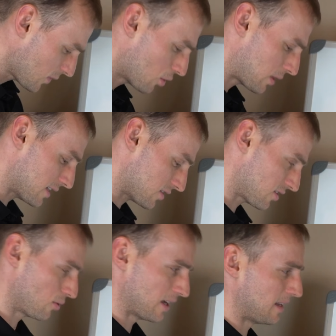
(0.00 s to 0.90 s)
Okay,
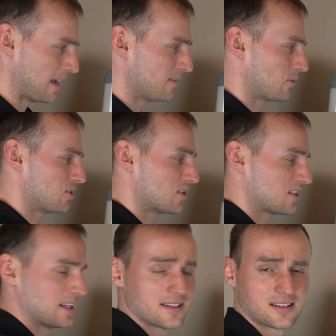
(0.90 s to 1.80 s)
so and let's
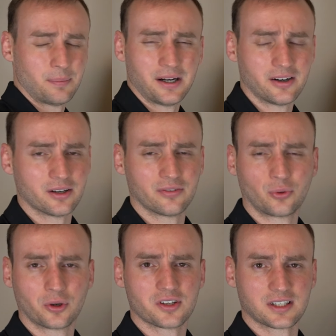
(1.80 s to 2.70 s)
just say this is a period of
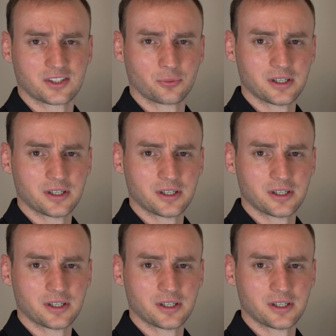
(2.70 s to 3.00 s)
4 to 6